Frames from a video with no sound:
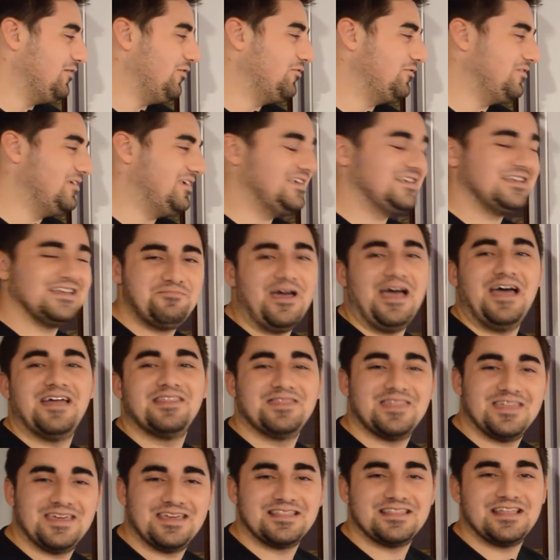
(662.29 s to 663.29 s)
only
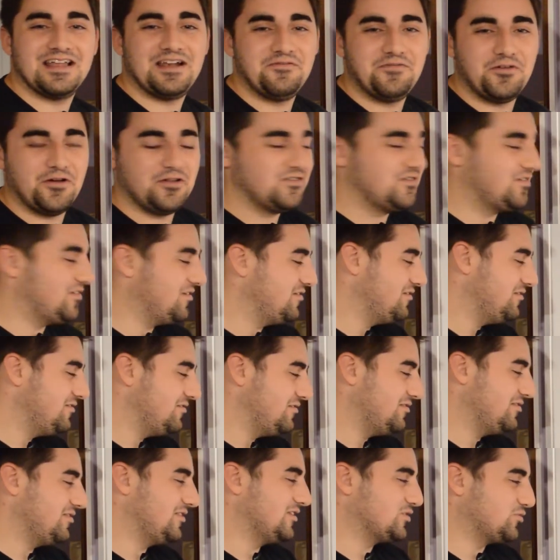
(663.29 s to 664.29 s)
bad thing that I felt
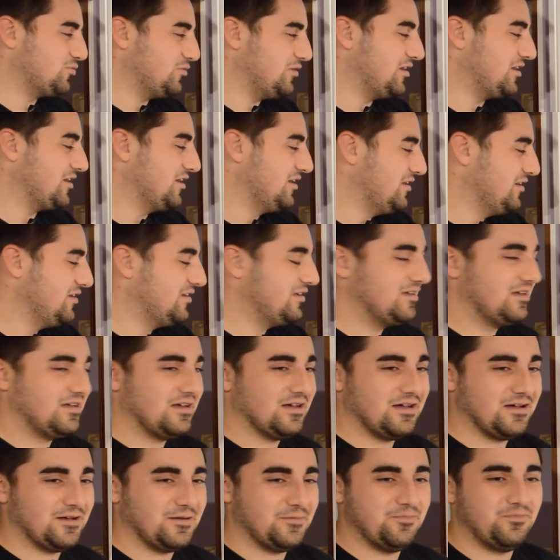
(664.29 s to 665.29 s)
this week,
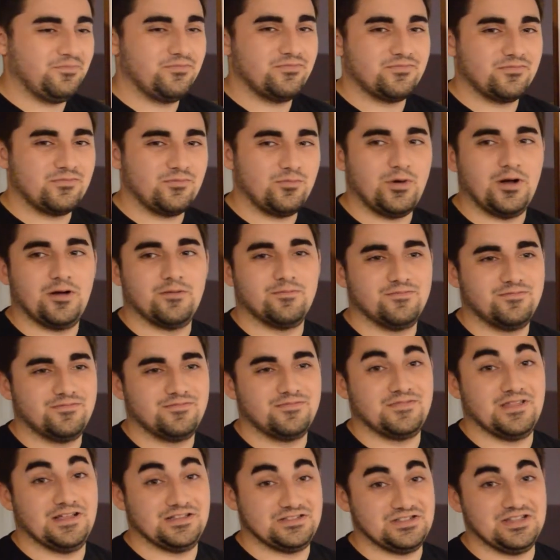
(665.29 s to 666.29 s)
well,
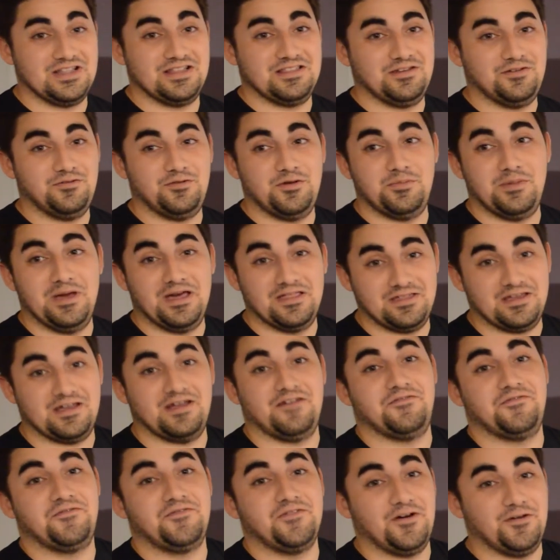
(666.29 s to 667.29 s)
that's not the only bad thing
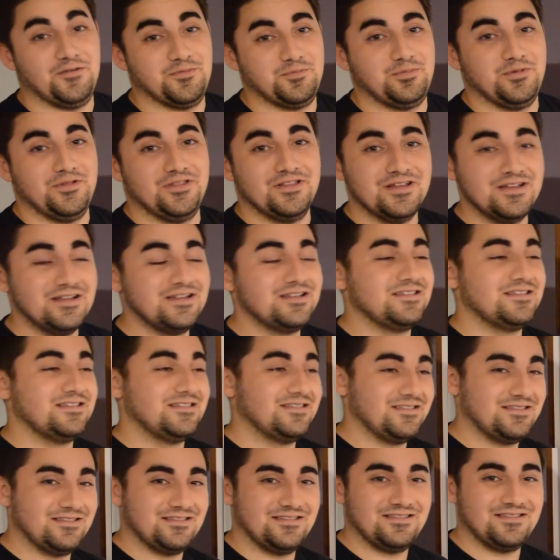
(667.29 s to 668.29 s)
I felt, but
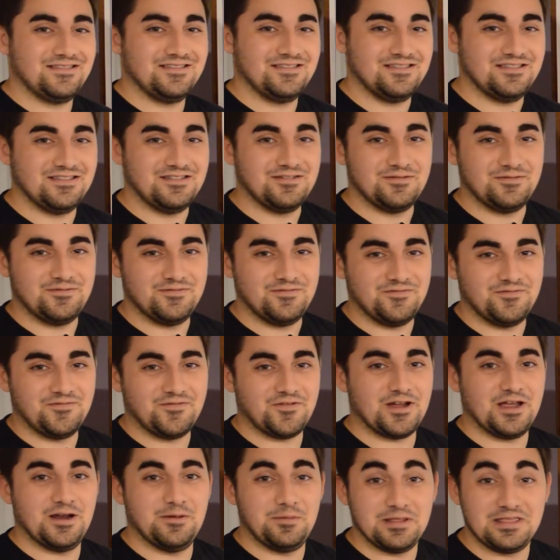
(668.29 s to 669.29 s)

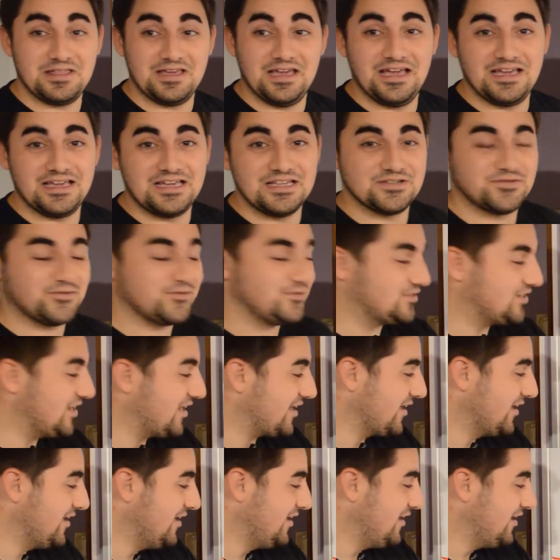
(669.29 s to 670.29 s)
forget about the Yankees for a
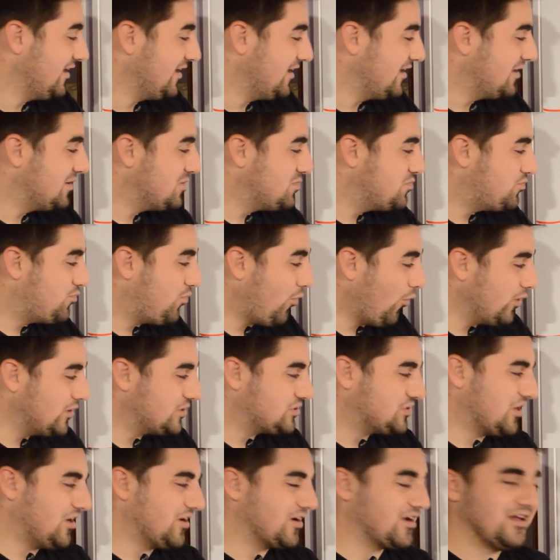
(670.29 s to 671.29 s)
sec.
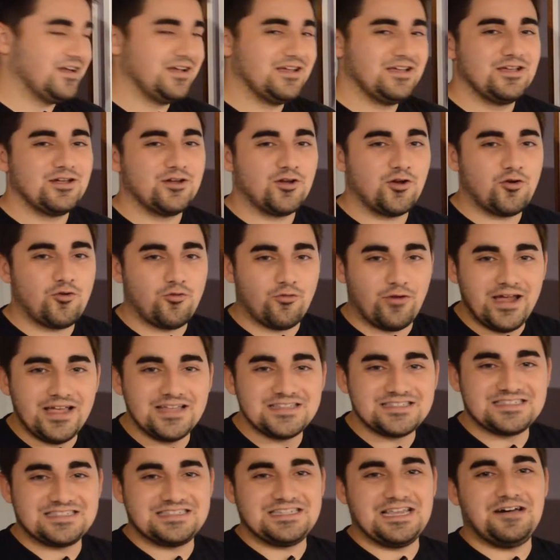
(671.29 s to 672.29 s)
Boychuk,
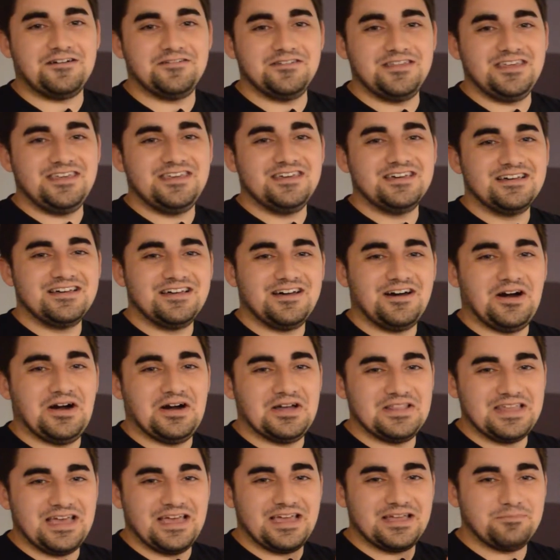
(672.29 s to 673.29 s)
great celly
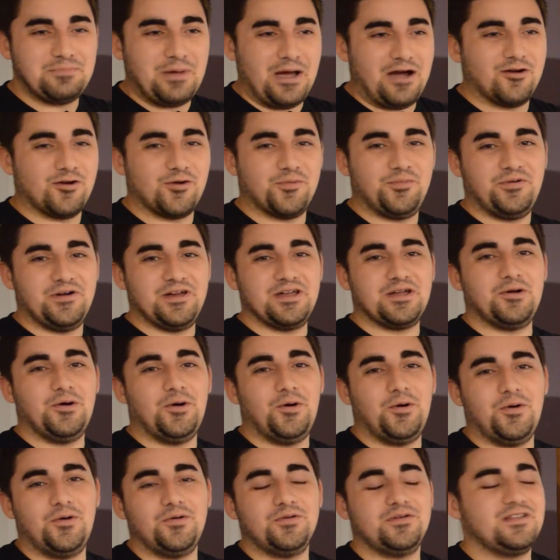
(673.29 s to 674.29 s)
on that power play
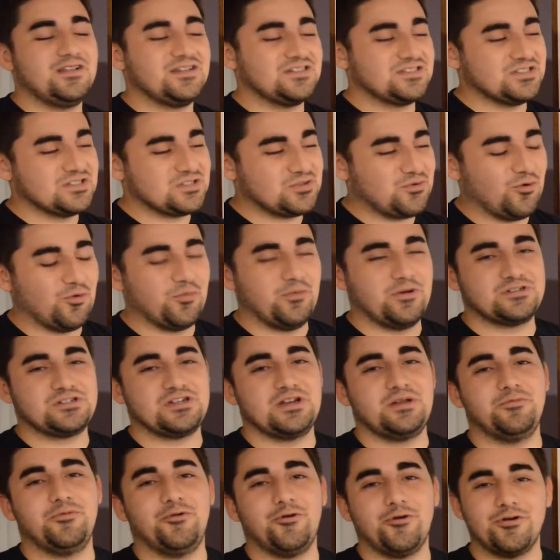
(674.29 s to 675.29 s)
goal. He doesn't score much
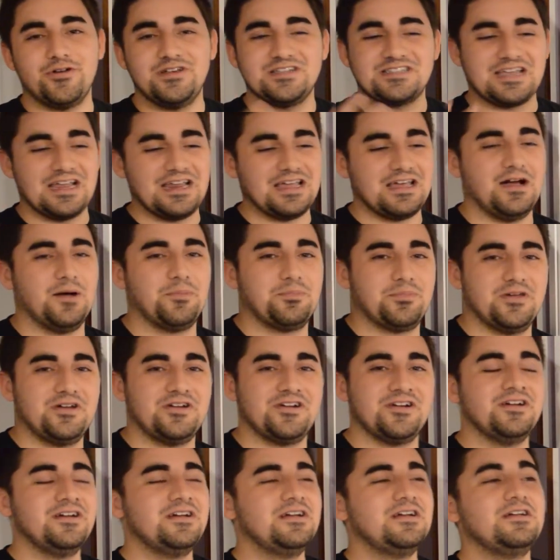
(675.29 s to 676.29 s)
anymore. He's getting up
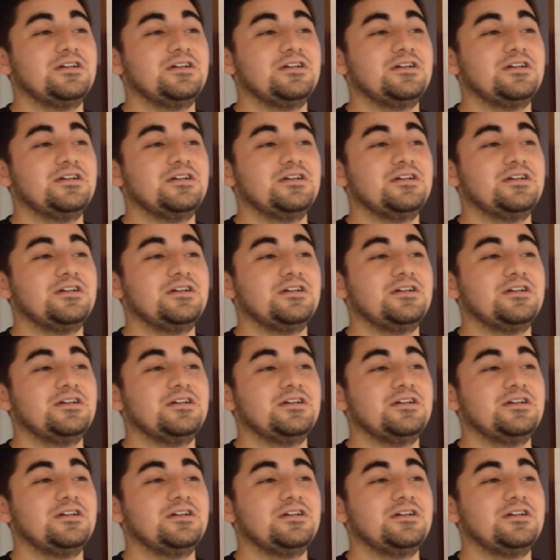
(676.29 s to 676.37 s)
there.